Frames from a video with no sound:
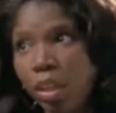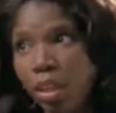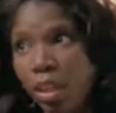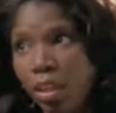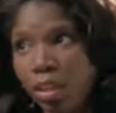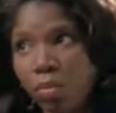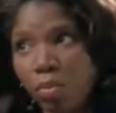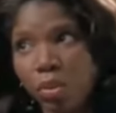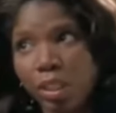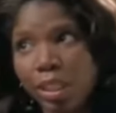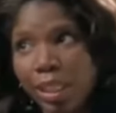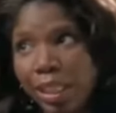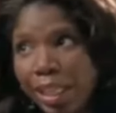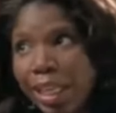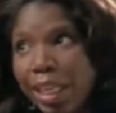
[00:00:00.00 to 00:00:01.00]
And the word
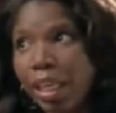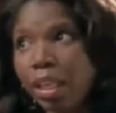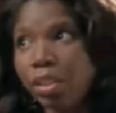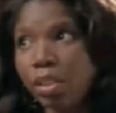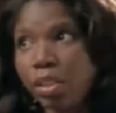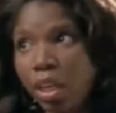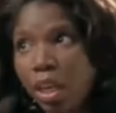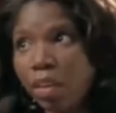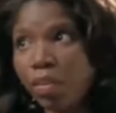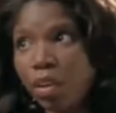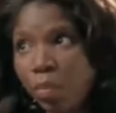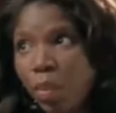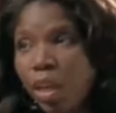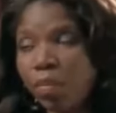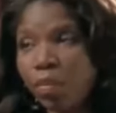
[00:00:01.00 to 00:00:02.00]
clinic should not have come
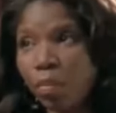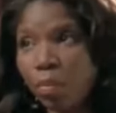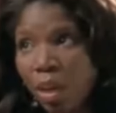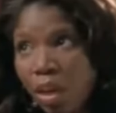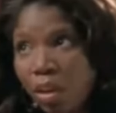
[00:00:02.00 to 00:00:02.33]
out of your mouth.